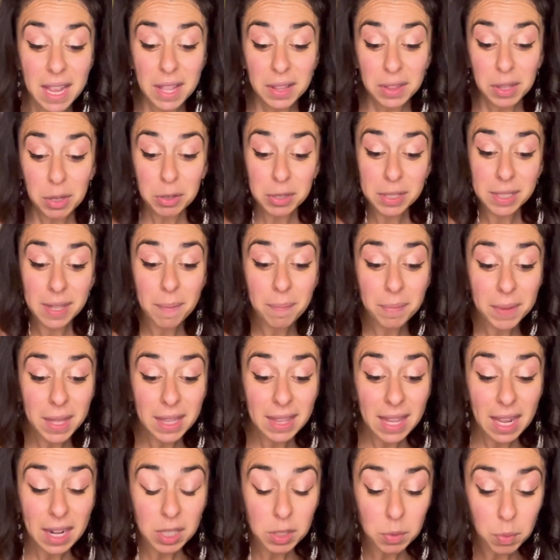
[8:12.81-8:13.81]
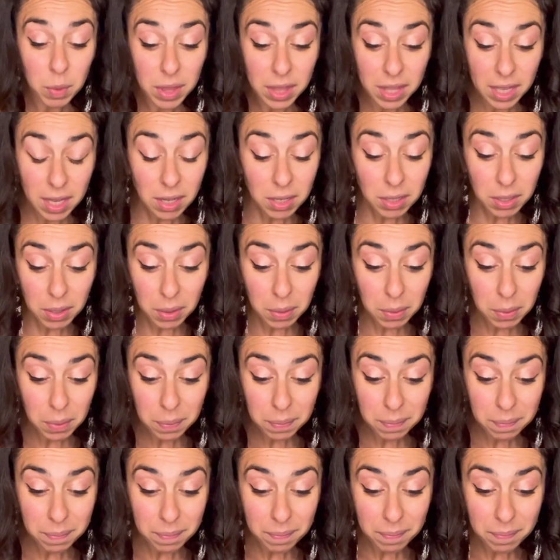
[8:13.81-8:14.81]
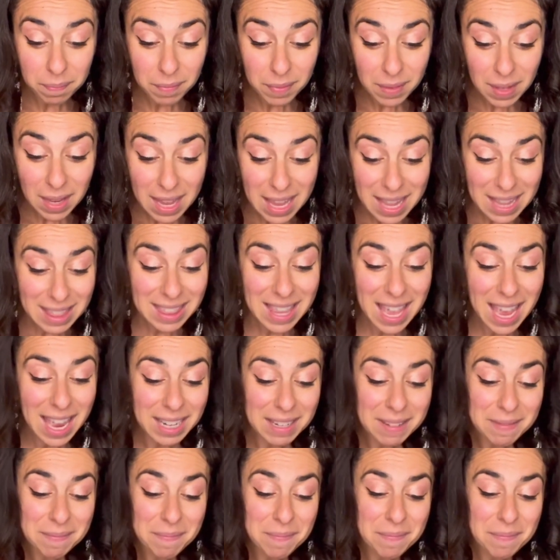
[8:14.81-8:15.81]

There's something that is within you that